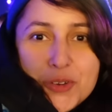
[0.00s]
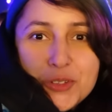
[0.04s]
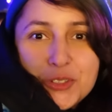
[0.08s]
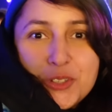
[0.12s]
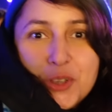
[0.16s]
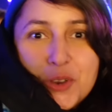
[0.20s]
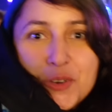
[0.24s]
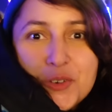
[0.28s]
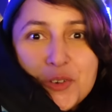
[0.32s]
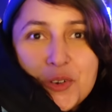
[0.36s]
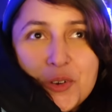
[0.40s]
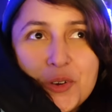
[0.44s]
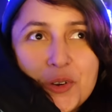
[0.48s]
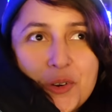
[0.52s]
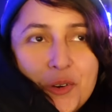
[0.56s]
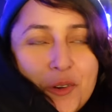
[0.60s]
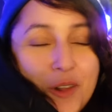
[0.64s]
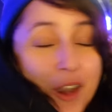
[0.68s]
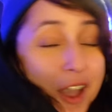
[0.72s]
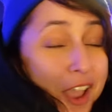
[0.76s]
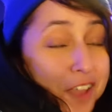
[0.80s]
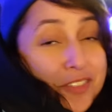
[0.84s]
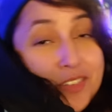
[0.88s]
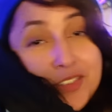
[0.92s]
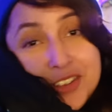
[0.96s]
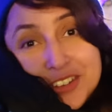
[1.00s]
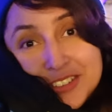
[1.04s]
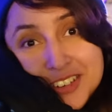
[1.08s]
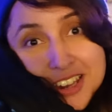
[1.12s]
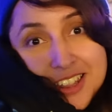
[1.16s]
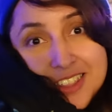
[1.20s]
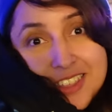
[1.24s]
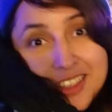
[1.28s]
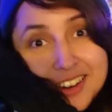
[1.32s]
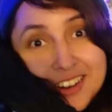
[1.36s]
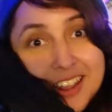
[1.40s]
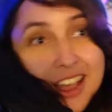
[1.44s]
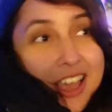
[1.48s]
so cool I've never seen
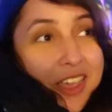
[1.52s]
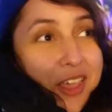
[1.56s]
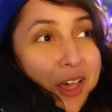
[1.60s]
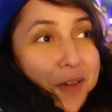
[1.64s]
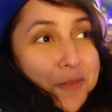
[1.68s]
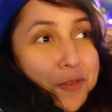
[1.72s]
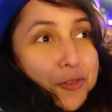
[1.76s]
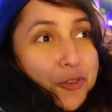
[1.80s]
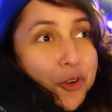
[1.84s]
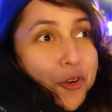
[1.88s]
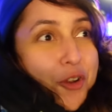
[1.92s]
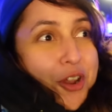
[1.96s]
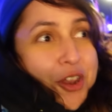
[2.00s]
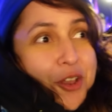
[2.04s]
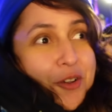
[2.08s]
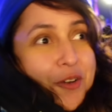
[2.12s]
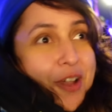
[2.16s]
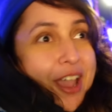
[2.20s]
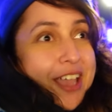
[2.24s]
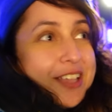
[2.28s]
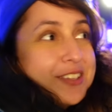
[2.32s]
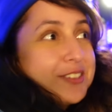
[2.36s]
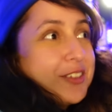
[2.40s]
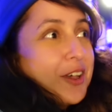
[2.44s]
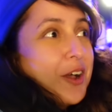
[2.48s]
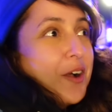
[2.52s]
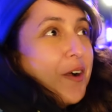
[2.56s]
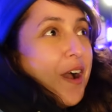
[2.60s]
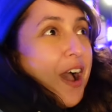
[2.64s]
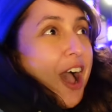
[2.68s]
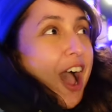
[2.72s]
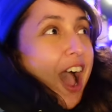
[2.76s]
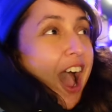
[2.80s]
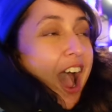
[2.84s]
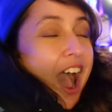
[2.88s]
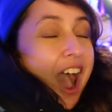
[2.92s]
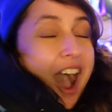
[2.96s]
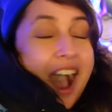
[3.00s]
anything like that before anyway so
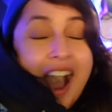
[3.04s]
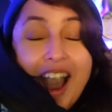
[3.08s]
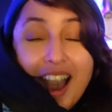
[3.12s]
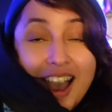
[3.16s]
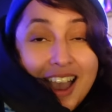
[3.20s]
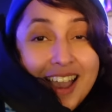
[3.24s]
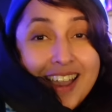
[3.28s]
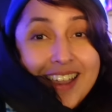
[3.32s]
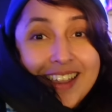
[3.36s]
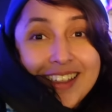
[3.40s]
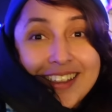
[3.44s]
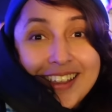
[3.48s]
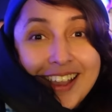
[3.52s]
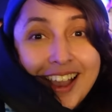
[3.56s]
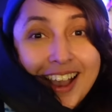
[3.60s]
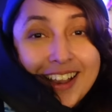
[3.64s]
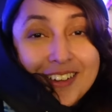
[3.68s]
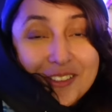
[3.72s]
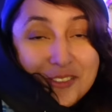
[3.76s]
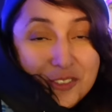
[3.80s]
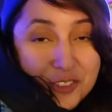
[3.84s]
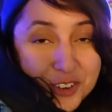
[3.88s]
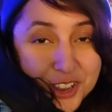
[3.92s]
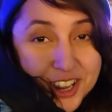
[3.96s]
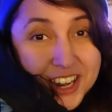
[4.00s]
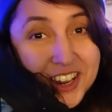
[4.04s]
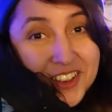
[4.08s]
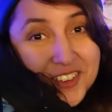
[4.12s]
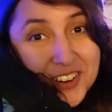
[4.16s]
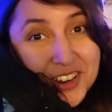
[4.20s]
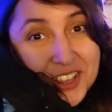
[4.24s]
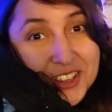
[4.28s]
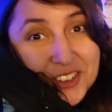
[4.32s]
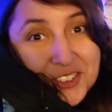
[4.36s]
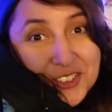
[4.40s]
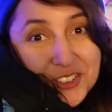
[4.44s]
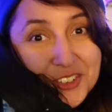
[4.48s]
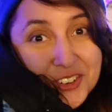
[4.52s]
I really
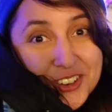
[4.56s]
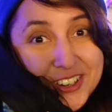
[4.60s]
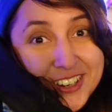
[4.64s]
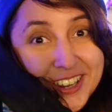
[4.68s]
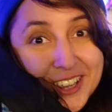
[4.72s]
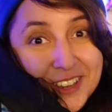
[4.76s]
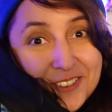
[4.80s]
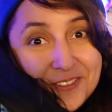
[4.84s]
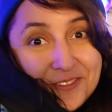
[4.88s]
really enjoyed it